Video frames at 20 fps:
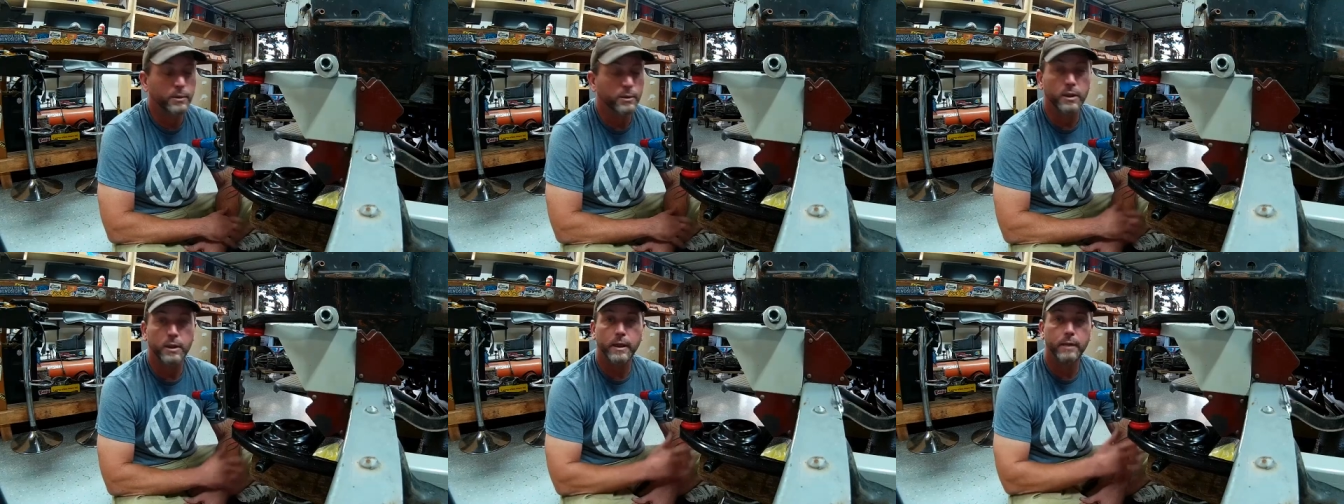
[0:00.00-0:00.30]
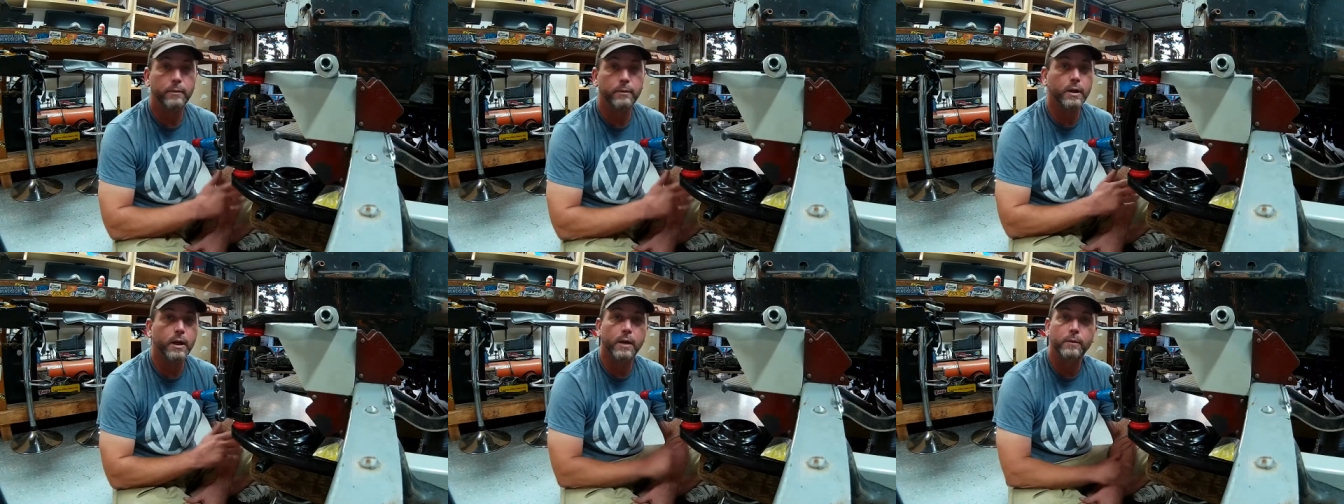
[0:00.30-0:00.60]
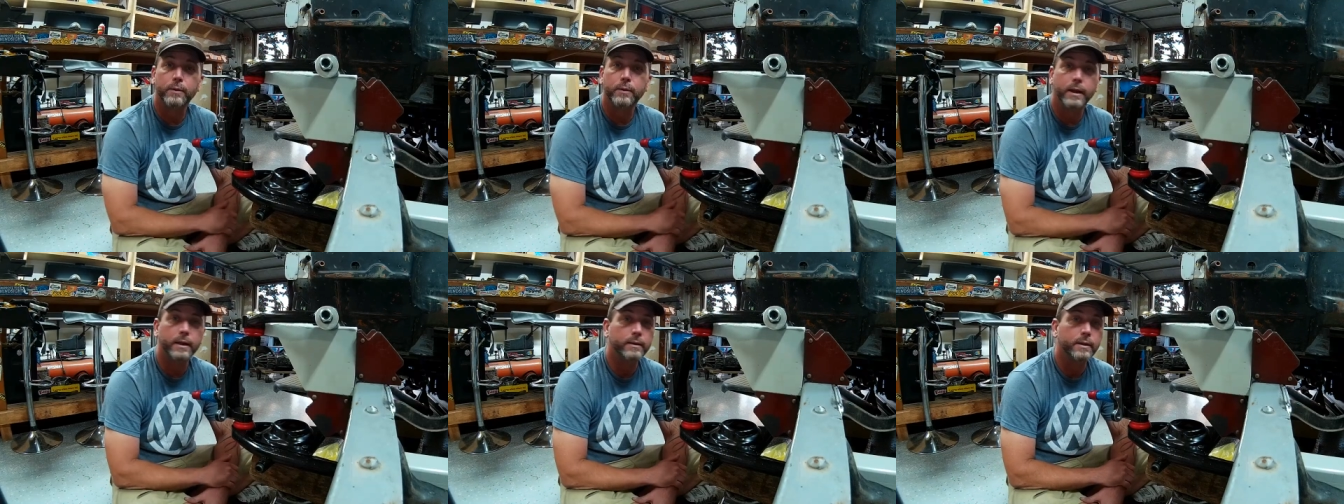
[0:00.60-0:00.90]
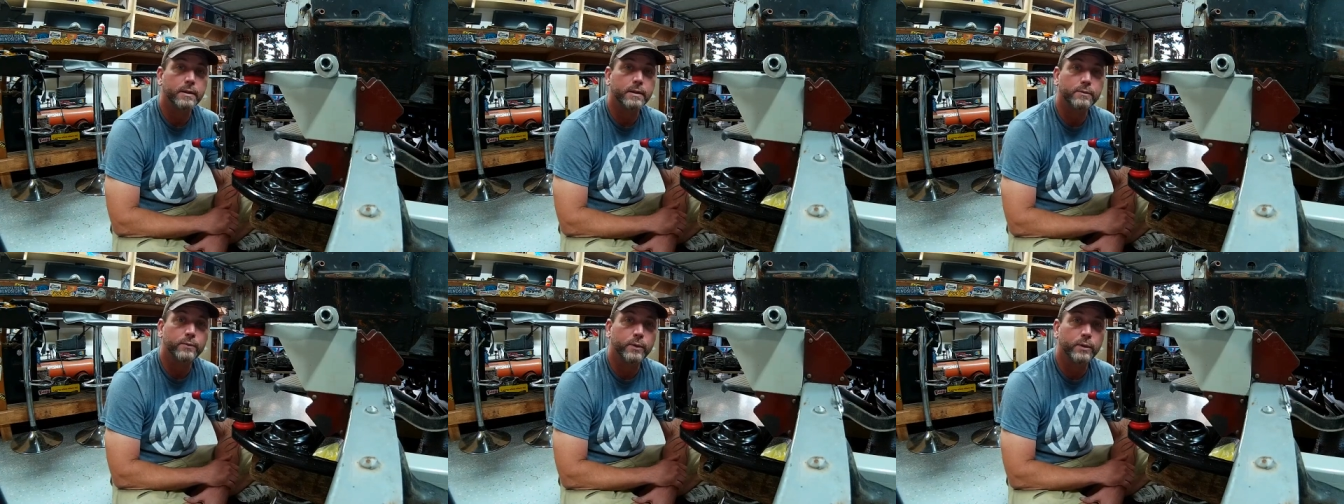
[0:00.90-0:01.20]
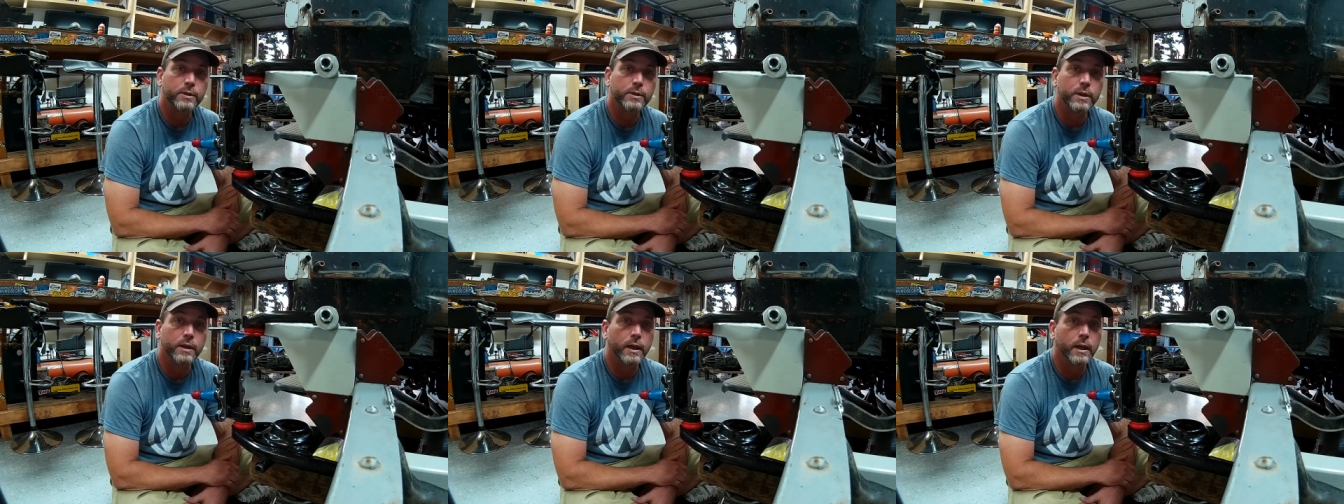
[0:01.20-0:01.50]
going to leave it off like this for
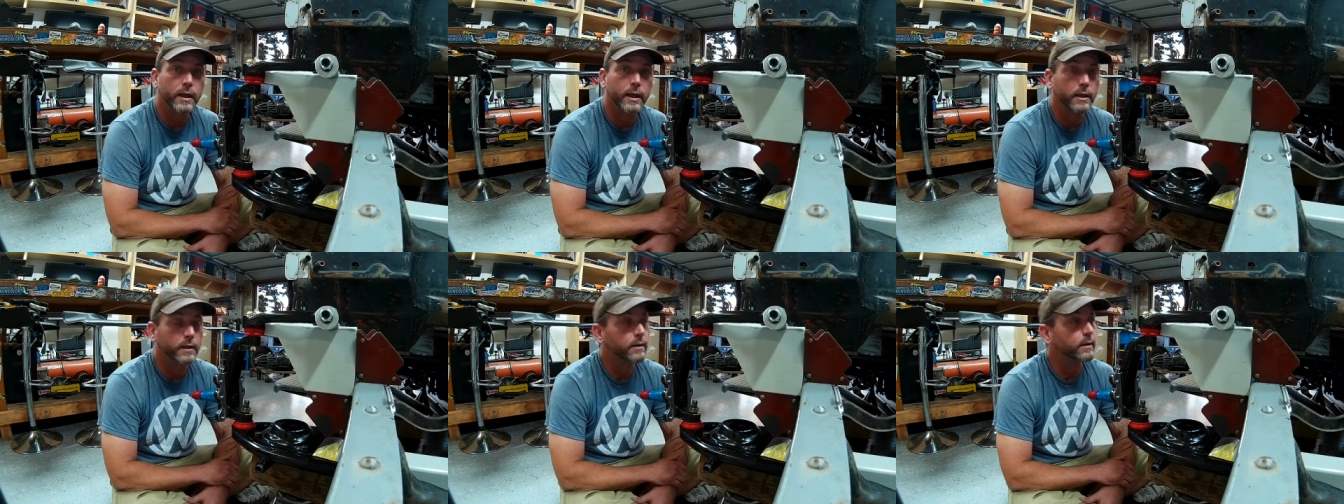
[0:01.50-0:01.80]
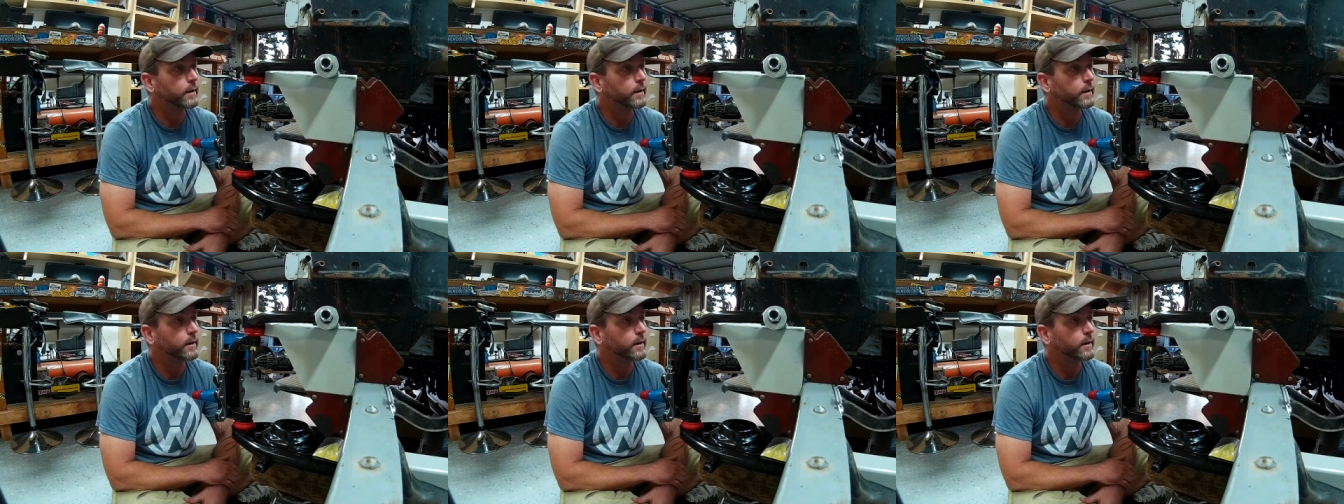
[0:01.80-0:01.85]
tonight.